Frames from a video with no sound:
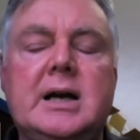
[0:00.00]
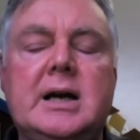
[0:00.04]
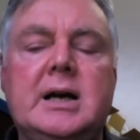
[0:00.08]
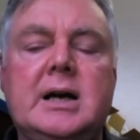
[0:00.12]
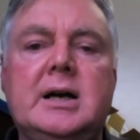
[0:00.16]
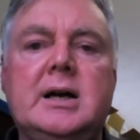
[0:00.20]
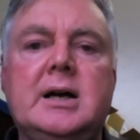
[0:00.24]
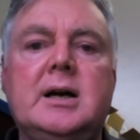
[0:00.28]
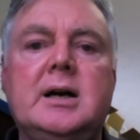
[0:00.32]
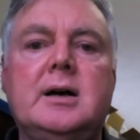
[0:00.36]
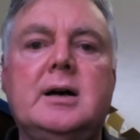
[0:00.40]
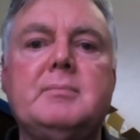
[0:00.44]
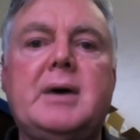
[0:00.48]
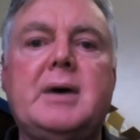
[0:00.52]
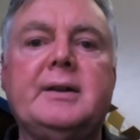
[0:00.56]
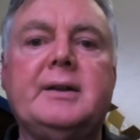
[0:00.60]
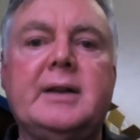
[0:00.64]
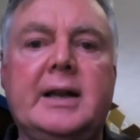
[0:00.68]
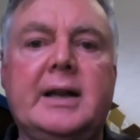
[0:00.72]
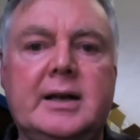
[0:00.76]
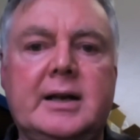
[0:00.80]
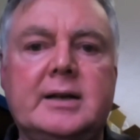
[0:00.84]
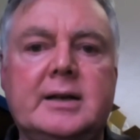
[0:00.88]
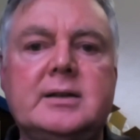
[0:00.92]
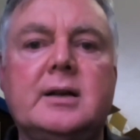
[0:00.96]

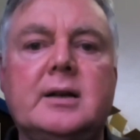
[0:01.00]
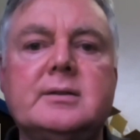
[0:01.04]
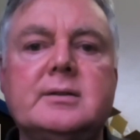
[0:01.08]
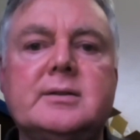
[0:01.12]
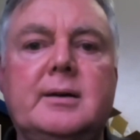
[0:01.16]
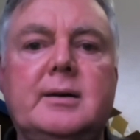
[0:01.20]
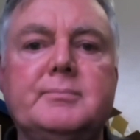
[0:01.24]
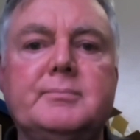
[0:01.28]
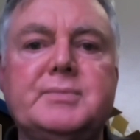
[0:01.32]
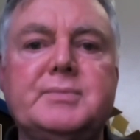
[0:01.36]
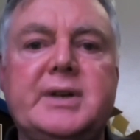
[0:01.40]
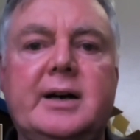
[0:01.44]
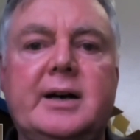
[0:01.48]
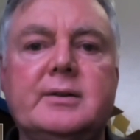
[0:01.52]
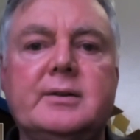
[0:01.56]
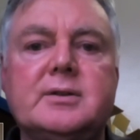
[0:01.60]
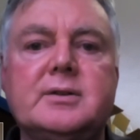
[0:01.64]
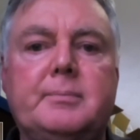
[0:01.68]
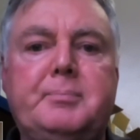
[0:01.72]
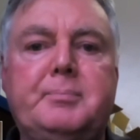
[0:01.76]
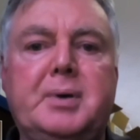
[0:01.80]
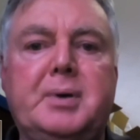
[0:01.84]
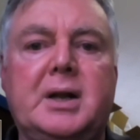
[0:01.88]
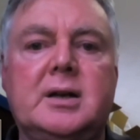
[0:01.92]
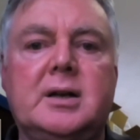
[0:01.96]
And then it does come down
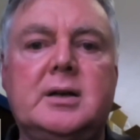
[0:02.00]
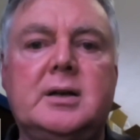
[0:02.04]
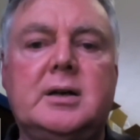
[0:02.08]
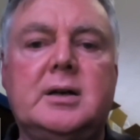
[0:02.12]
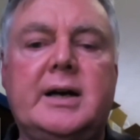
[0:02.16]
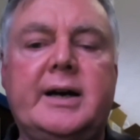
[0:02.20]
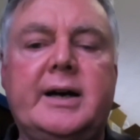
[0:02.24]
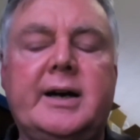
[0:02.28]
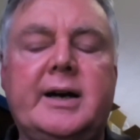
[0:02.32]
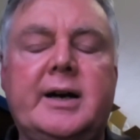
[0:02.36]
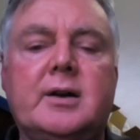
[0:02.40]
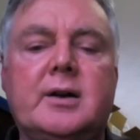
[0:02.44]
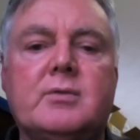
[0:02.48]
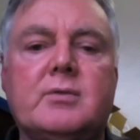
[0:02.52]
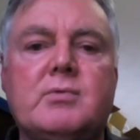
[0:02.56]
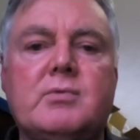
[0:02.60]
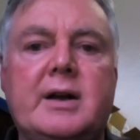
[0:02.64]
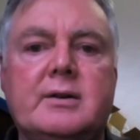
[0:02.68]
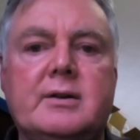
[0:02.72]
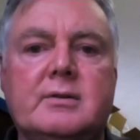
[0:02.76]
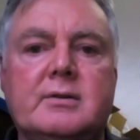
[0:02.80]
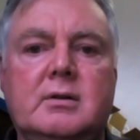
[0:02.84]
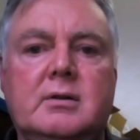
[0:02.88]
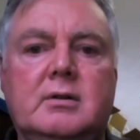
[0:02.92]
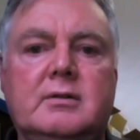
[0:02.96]
to Pillar and
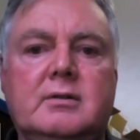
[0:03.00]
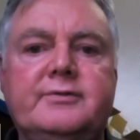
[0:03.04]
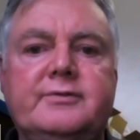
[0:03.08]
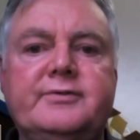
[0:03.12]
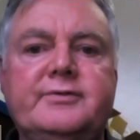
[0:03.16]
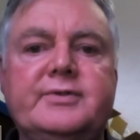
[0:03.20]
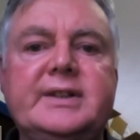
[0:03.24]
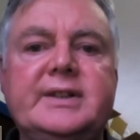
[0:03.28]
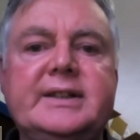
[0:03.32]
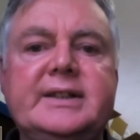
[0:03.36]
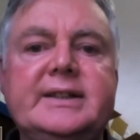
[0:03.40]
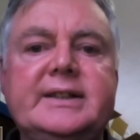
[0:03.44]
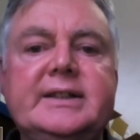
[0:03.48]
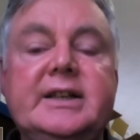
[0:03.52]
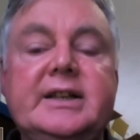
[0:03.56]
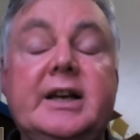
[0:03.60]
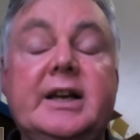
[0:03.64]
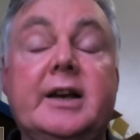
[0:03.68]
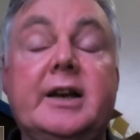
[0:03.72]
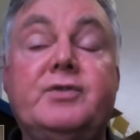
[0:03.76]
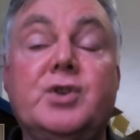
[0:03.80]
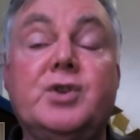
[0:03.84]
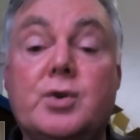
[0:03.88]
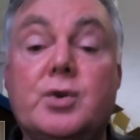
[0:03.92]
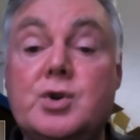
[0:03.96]
Randolph.
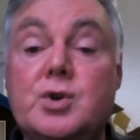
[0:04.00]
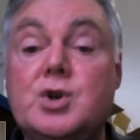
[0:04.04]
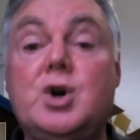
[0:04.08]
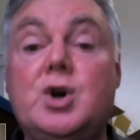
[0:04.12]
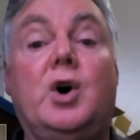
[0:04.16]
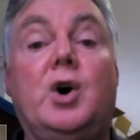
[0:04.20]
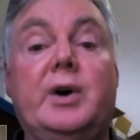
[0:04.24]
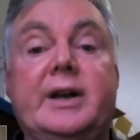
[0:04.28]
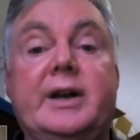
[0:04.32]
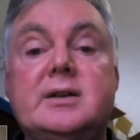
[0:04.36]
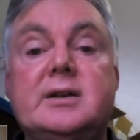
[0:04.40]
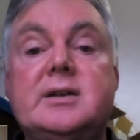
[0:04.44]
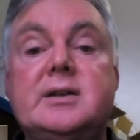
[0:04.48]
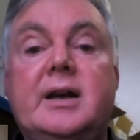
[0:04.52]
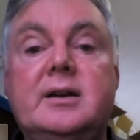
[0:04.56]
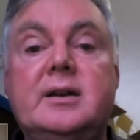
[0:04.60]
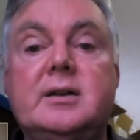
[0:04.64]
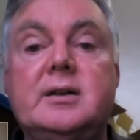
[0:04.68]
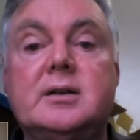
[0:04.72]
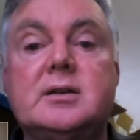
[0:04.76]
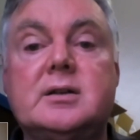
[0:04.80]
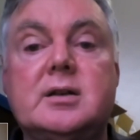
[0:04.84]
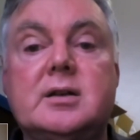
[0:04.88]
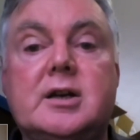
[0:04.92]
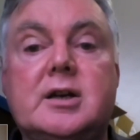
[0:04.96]
If you're not
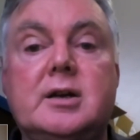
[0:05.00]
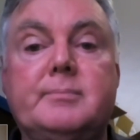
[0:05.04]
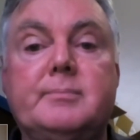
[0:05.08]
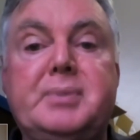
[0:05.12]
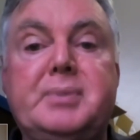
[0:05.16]
intending to